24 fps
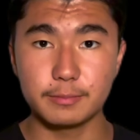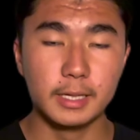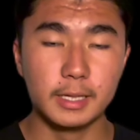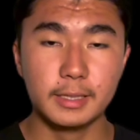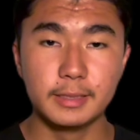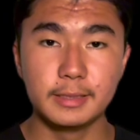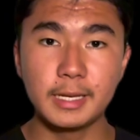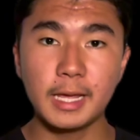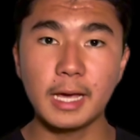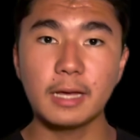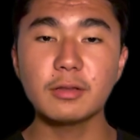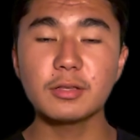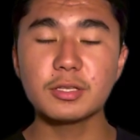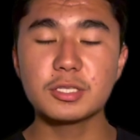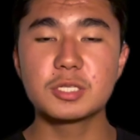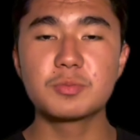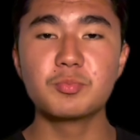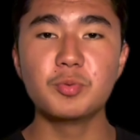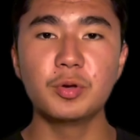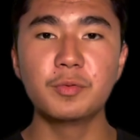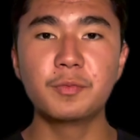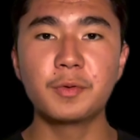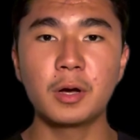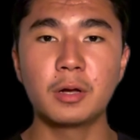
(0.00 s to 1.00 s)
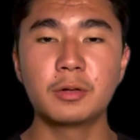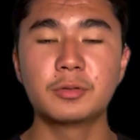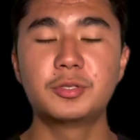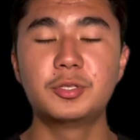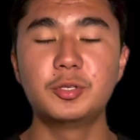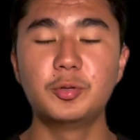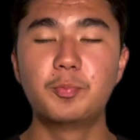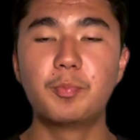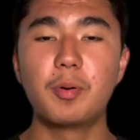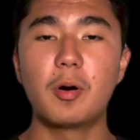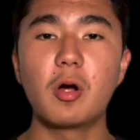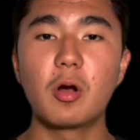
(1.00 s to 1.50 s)
Now let's move on to
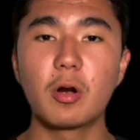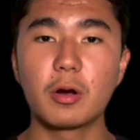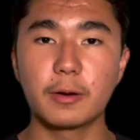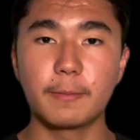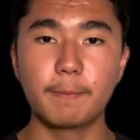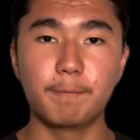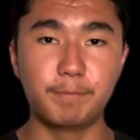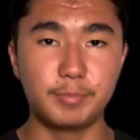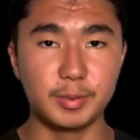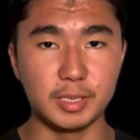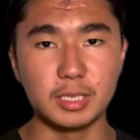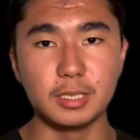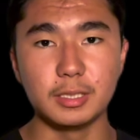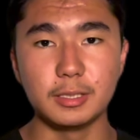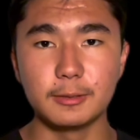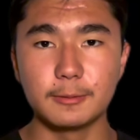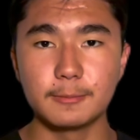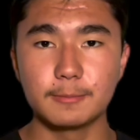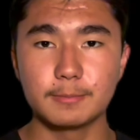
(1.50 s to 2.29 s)
part B.